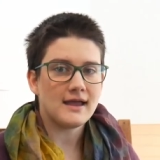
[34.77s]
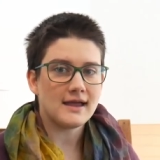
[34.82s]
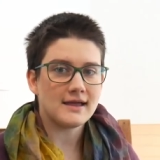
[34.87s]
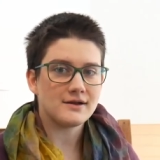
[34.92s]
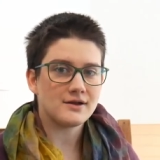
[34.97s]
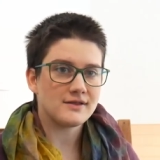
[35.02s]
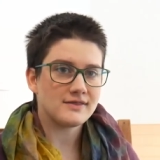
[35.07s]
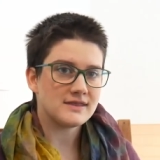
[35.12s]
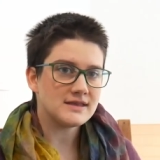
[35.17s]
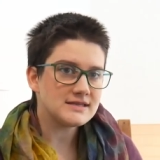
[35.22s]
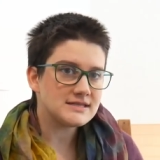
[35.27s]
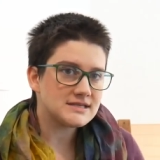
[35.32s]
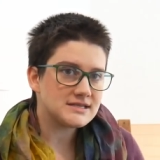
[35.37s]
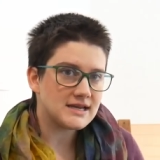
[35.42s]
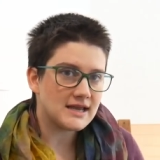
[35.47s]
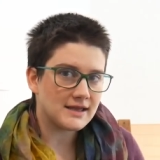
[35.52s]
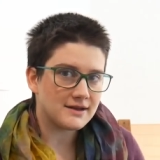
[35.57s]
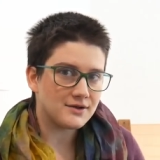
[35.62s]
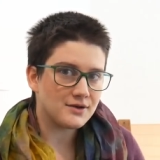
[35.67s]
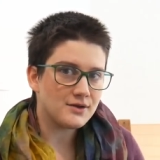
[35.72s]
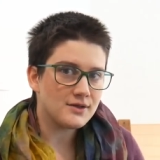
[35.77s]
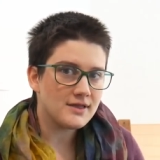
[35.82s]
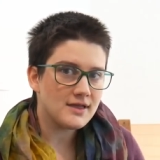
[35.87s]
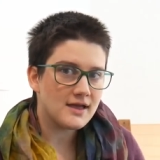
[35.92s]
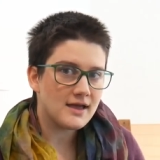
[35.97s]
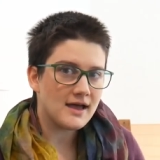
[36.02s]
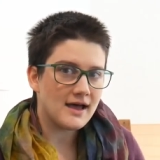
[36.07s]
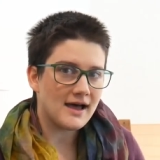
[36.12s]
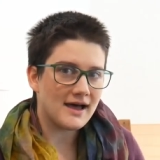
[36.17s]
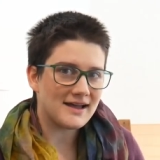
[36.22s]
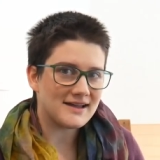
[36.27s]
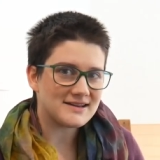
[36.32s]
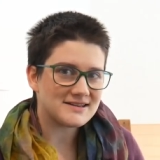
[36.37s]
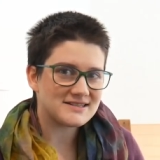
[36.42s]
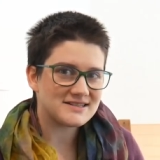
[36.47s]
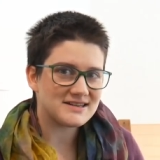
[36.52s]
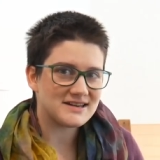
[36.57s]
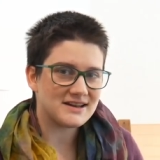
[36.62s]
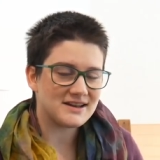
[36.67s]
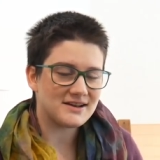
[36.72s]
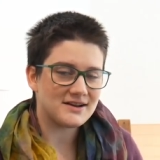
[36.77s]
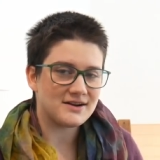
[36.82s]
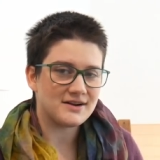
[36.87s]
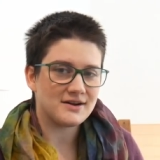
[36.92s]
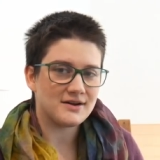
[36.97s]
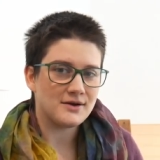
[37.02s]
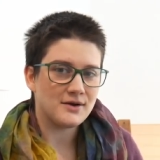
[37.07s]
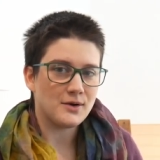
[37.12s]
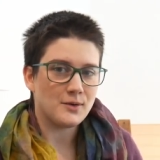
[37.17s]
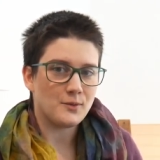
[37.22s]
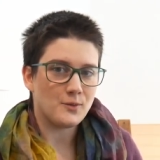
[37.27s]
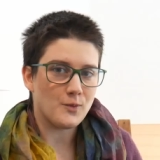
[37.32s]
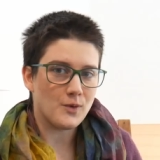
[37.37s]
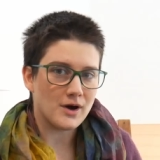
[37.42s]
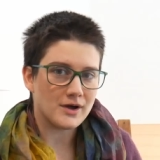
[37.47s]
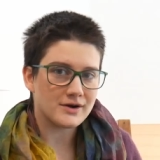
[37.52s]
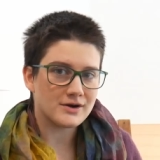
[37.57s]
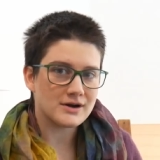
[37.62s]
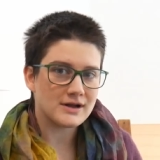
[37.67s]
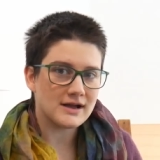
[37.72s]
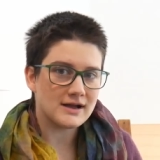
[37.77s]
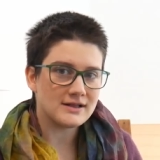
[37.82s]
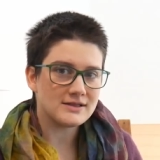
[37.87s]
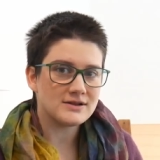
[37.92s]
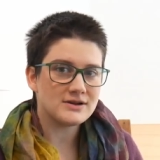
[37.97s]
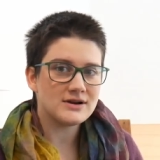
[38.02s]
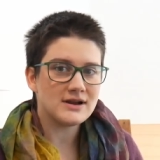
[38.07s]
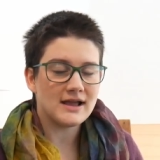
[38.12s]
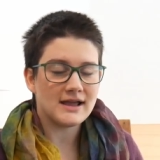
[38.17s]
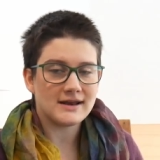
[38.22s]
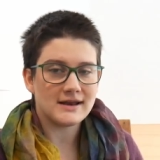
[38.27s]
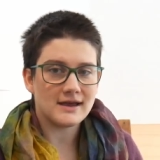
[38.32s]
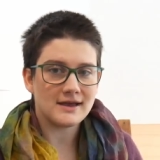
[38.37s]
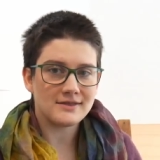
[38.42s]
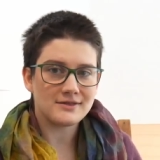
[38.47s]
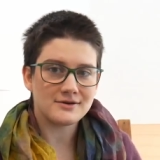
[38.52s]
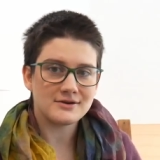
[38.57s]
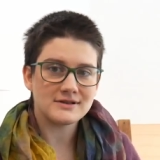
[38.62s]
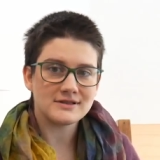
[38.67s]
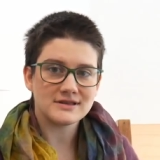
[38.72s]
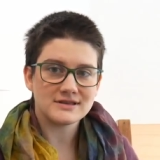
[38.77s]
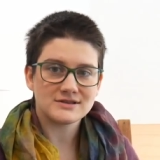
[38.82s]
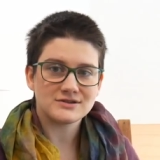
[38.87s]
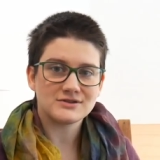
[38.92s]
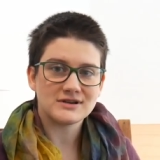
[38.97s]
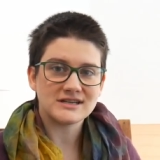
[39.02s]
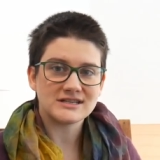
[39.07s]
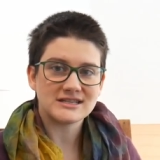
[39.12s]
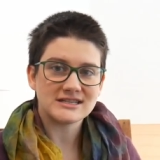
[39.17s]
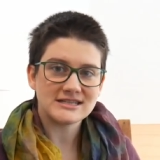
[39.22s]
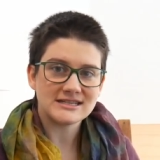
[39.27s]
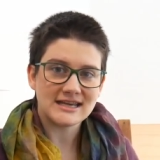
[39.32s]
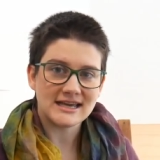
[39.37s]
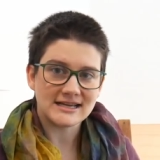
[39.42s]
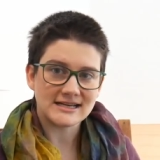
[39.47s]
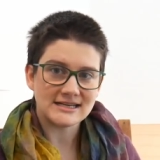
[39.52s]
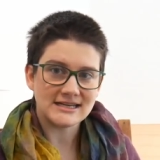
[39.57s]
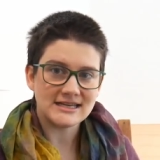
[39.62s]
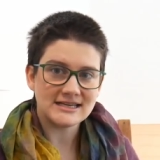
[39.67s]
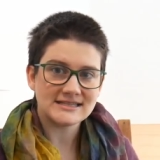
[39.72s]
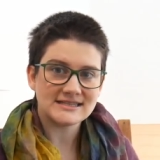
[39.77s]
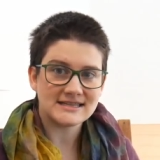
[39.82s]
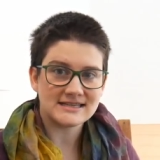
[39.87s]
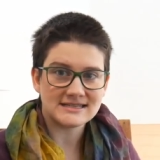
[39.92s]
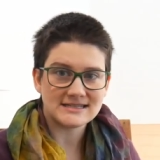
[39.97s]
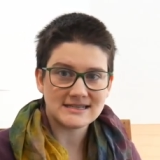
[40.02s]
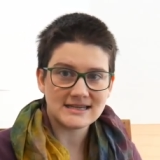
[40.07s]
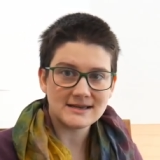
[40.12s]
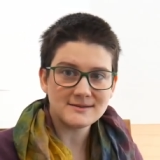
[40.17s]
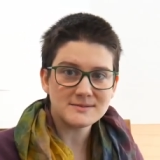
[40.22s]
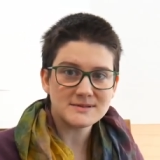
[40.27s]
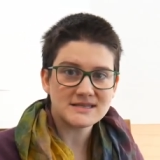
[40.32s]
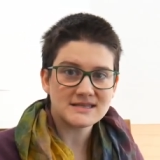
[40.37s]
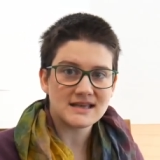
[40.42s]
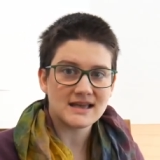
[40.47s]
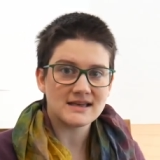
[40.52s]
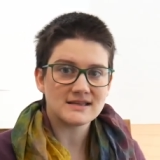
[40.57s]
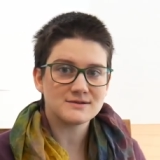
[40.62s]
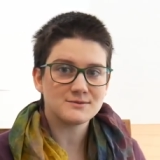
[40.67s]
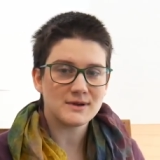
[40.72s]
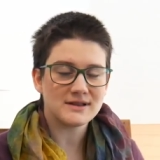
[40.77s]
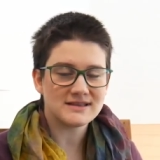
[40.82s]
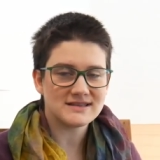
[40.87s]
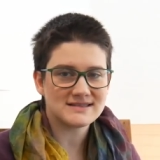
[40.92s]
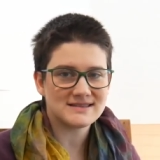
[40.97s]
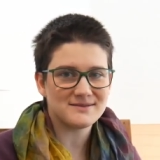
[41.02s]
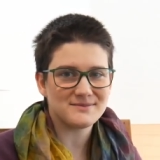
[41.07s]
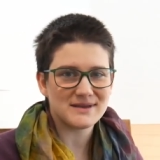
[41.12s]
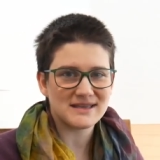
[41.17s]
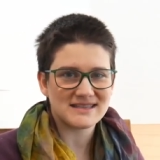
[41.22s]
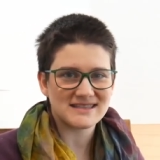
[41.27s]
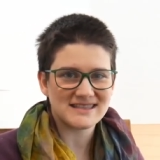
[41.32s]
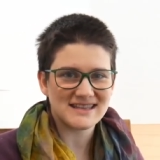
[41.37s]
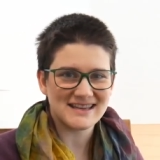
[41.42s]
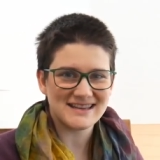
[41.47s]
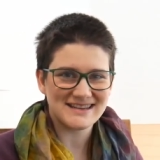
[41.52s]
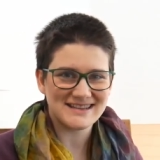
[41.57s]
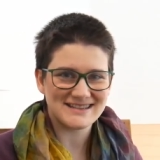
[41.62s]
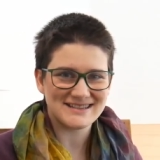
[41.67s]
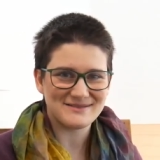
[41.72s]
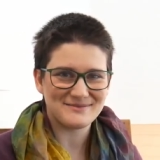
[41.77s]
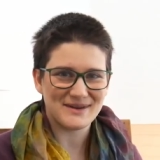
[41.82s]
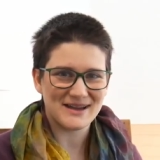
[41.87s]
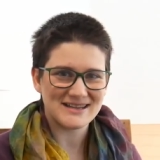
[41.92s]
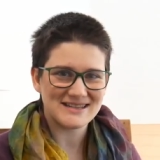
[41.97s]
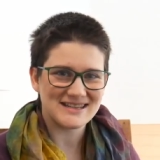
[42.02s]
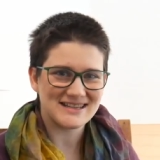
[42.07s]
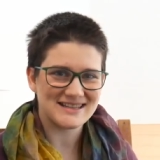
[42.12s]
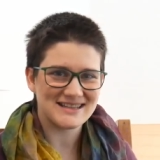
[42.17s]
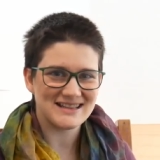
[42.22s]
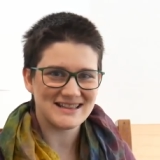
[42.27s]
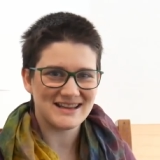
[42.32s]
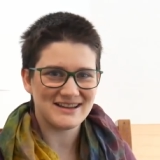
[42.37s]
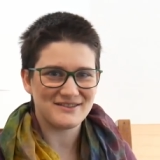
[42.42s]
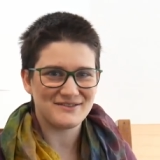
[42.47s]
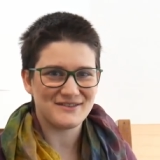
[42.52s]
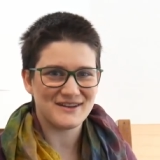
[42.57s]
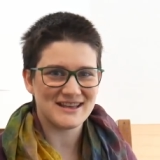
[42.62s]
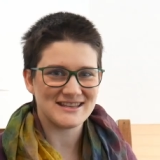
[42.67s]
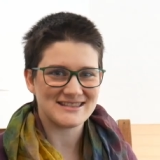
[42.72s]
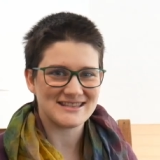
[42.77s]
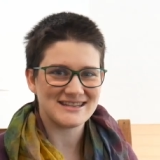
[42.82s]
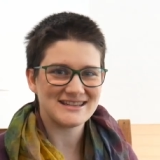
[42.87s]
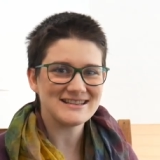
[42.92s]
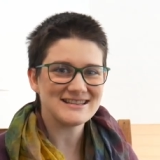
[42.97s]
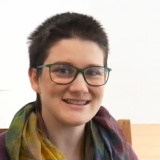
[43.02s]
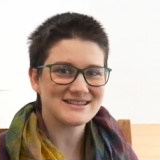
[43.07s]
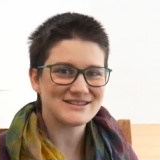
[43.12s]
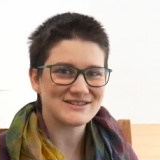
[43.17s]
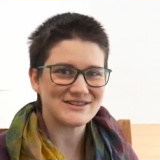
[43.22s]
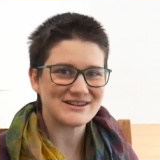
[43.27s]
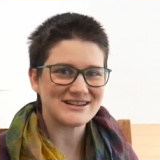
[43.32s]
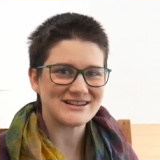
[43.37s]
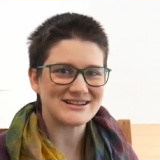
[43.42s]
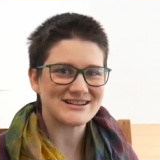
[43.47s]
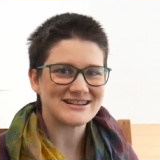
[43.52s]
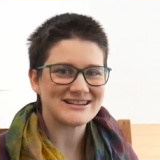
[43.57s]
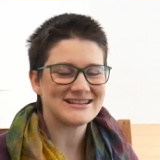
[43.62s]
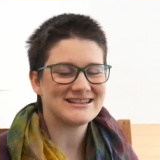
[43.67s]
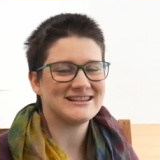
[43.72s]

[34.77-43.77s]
and on this channel, I share watercolor and other illustration techniques and tips, as well as some insight into my daily life as an illustrator.